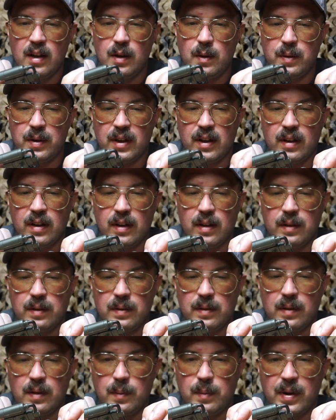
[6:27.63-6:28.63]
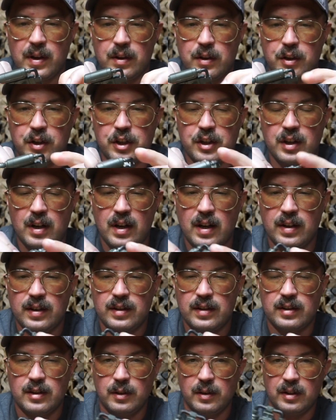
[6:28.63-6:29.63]
We'll get a better
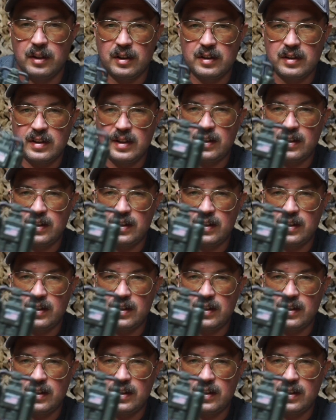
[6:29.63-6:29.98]
shot. So it looks